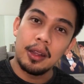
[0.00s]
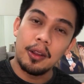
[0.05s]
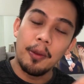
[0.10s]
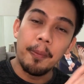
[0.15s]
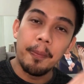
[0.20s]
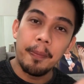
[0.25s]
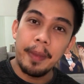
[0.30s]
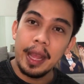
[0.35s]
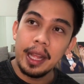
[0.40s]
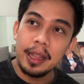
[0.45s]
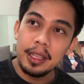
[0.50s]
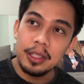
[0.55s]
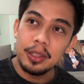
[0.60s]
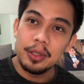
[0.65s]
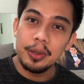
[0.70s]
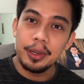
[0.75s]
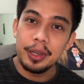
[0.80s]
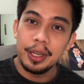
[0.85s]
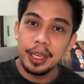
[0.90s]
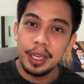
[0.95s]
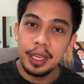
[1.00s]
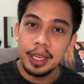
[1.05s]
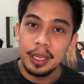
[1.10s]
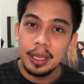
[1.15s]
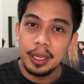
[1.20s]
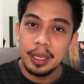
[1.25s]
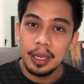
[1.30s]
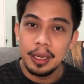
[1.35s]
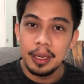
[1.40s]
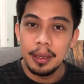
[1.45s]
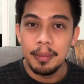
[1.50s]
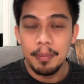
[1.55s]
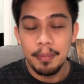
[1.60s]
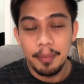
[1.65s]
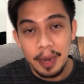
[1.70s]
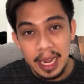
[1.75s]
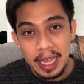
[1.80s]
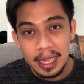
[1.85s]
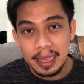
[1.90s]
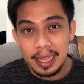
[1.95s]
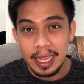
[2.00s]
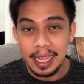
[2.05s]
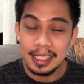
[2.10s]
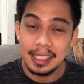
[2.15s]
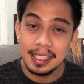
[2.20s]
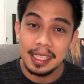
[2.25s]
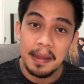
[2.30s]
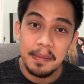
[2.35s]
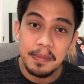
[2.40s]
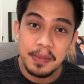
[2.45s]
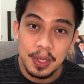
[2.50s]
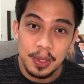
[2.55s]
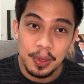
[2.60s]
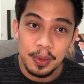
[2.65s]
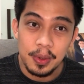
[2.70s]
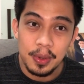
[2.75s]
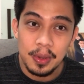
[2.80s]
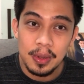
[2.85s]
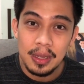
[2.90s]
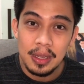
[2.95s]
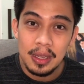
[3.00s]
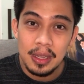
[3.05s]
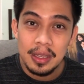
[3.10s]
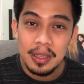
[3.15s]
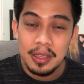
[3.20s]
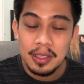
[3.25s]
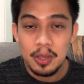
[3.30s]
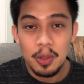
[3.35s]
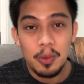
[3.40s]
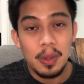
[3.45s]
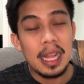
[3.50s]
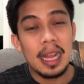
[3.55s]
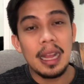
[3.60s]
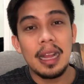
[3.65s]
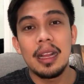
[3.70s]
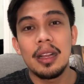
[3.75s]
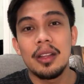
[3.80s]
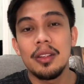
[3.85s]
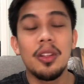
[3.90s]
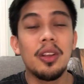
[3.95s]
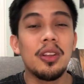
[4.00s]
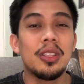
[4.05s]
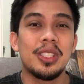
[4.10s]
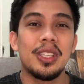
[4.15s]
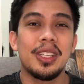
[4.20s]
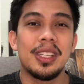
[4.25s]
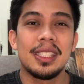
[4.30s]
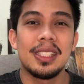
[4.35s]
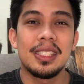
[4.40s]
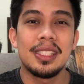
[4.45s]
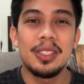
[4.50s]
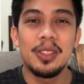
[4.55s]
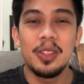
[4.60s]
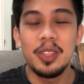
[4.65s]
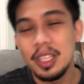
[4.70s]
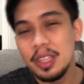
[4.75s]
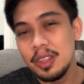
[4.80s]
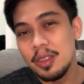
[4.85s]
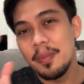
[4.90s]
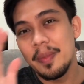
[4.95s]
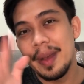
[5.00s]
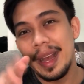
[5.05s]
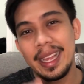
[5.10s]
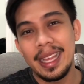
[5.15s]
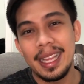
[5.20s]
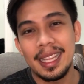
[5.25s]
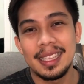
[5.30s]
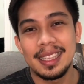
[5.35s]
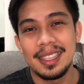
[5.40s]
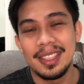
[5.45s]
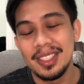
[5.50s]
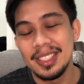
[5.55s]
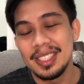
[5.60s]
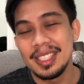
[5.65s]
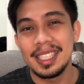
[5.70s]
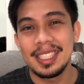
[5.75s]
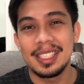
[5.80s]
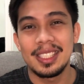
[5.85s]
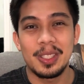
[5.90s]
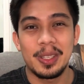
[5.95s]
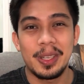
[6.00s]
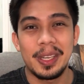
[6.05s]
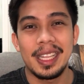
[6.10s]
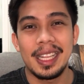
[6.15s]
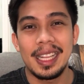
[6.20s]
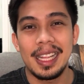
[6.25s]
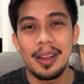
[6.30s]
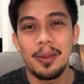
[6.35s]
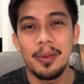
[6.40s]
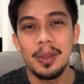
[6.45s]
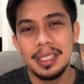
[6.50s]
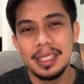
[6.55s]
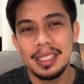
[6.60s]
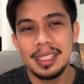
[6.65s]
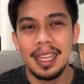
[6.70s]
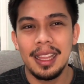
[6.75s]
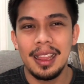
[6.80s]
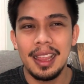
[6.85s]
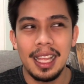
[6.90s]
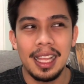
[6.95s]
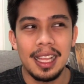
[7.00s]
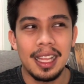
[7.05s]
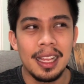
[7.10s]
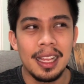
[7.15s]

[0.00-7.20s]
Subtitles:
competitor brand like Samsung? So, wala kang no choice. You need to buy it dun sa store nila. Which is, I think,